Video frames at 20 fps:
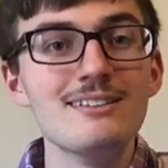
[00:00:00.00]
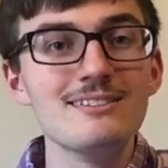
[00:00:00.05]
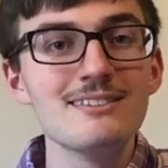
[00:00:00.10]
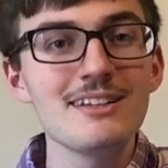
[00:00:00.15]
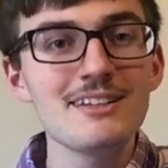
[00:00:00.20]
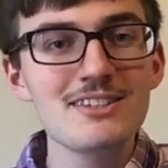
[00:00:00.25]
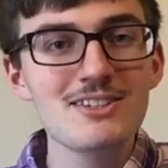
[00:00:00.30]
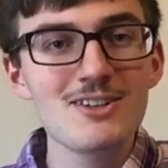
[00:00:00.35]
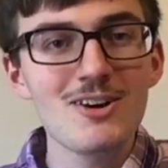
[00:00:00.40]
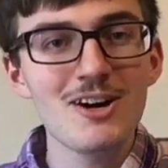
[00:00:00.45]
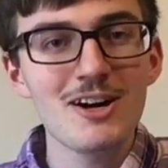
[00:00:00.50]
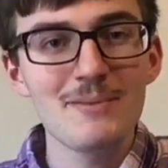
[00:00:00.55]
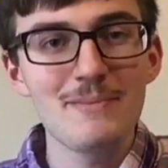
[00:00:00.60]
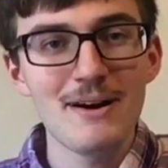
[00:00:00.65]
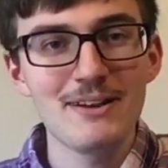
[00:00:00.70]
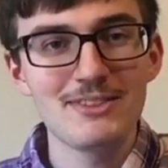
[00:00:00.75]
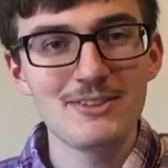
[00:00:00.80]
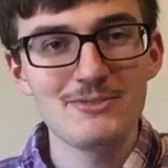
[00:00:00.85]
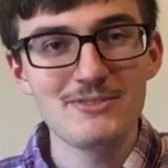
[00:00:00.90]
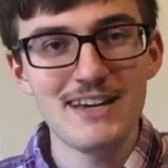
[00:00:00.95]
Let's talk
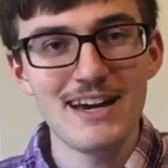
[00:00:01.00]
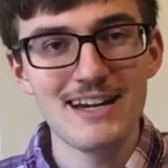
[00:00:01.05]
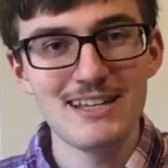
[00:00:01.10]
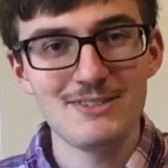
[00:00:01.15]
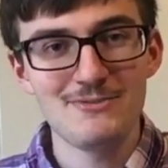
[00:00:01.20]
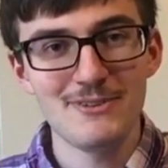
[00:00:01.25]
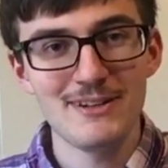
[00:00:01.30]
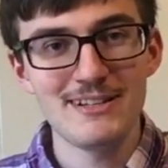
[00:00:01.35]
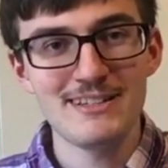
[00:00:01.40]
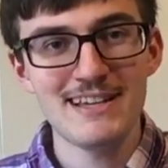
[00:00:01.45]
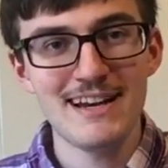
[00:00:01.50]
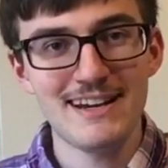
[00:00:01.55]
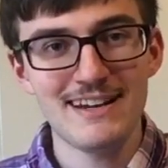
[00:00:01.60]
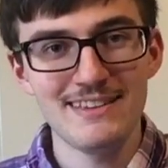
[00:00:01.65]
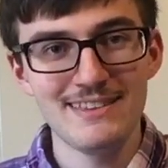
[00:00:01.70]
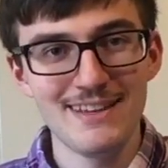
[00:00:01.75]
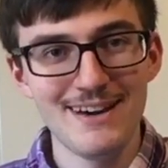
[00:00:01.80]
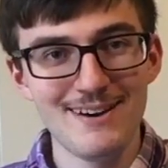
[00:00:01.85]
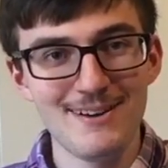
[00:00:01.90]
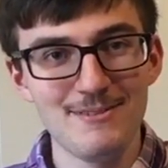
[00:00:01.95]
about those hands for a
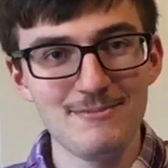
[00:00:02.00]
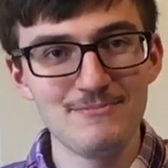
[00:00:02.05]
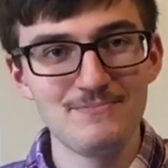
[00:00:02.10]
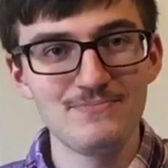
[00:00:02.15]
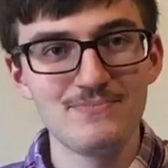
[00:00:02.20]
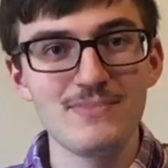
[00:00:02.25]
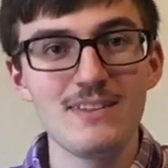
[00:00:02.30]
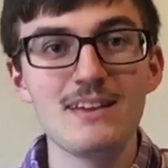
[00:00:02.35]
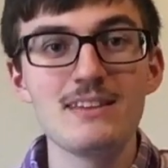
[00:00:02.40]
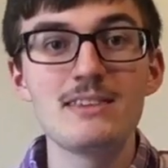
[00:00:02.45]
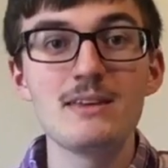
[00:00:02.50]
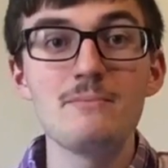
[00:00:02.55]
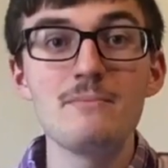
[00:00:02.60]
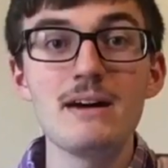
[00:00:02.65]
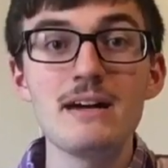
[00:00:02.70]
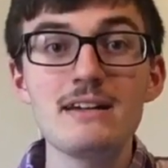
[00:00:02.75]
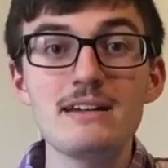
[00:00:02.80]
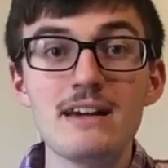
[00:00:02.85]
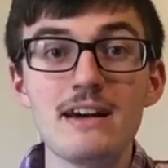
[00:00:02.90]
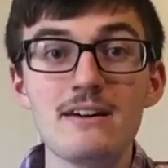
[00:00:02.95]
second, though. The
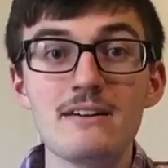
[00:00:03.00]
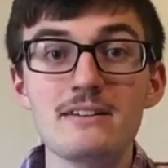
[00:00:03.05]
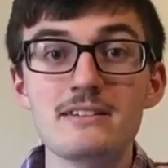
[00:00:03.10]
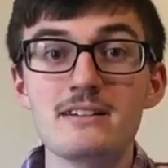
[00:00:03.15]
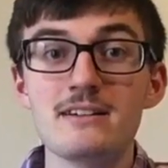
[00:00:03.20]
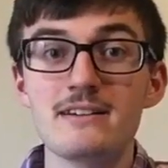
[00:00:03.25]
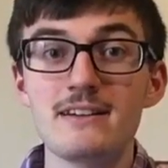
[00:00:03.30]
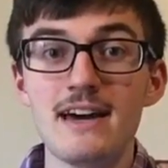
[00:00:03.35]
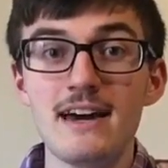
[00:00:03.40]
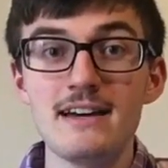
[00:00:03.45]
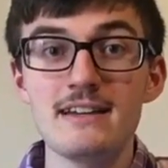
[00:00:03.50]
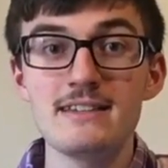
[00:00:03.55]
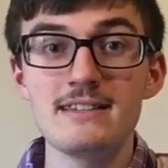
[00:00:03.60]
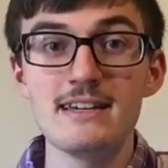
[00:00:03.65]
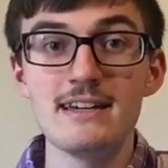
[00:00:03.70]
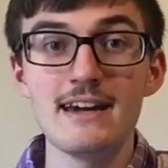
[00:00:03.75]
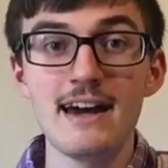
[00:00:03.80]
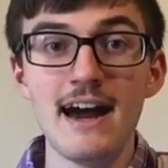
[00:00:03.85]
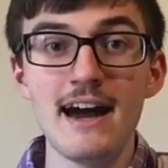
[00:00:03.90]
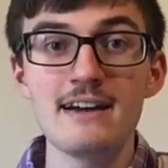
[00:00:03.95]
main character,
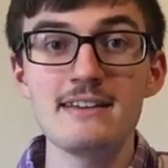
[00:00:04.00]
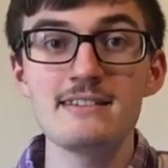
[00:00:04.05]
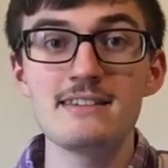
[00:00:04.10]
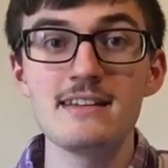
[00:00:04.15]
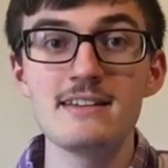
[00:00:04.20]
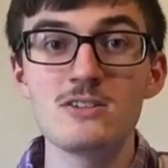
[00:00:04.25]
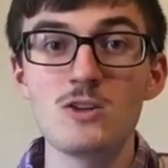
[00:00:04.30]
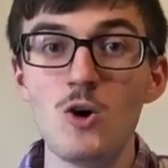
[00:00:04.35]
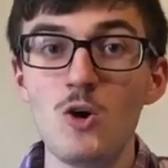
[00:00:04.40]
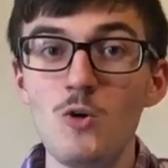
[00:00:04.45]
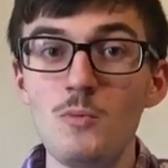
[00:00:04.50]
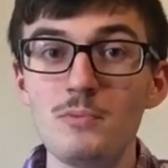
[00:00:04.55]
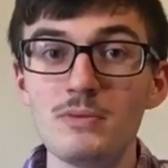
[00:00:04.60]
Casey, has this whole